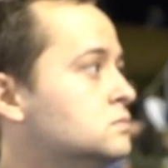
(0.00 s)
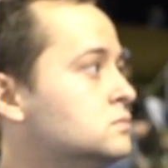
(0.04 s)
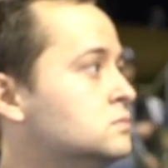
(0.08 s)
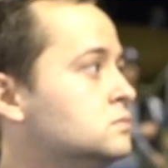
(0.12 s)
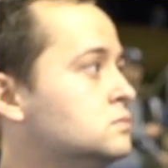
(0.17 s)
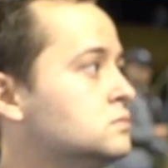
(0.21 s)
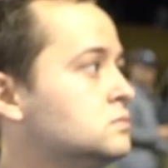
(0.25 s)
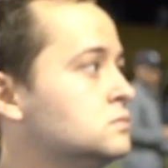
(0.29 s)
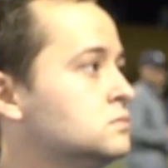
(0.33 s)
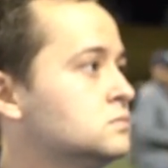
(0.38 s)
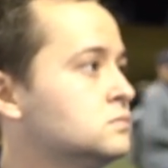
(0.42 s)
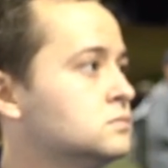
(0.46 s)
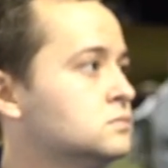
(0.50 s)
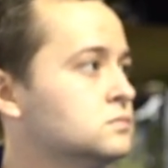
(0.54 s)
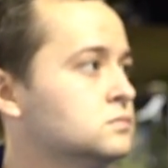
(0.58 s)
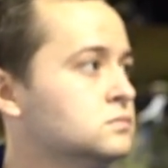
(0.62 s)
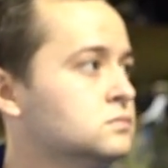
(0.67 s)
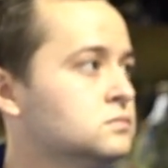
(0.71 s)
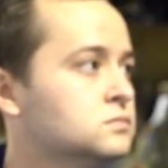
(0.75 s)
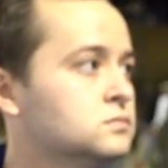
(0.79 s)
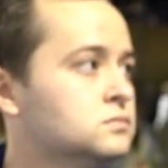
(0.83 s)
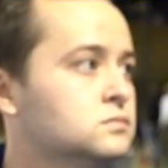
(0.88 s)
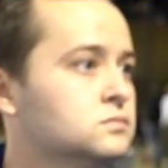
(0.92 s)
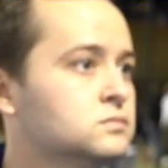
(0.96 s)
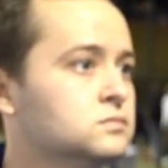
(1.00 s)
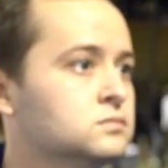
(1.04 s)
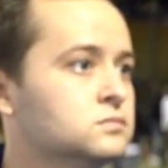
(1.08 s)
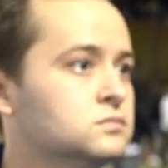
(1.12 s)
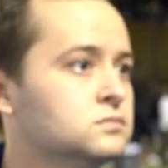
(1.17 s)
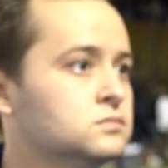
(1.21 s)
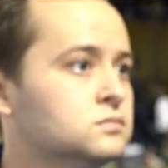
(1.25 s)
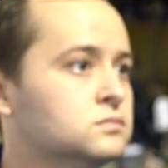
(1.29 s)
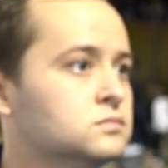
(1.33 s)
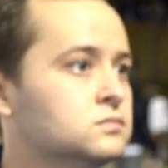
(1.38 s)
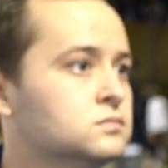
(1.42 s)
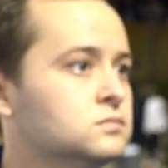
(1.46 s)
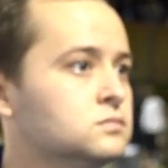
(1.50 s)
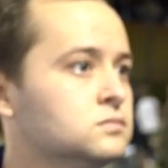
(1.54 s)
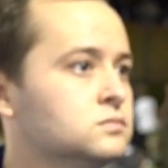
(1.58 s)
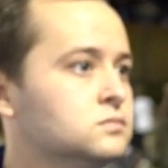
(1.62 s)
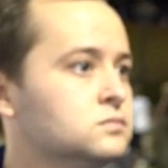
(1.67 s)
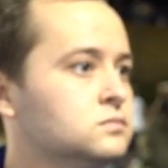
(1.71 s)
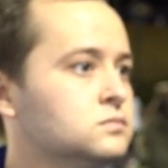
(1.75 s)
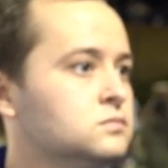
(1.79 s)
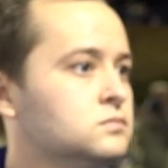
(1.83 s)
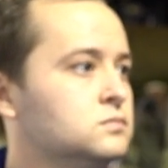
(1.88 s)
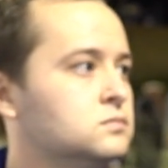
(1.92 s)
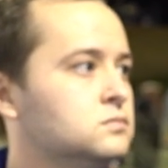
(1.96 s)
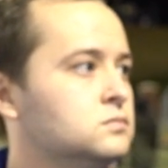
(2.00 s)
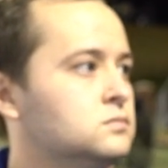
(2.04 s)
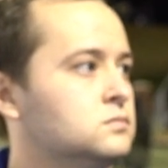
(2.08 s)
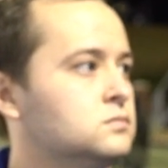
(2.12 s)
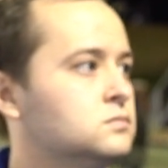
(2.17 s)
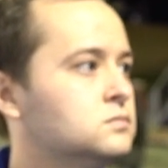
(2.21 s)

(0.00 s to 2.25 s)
The person shown says nothing.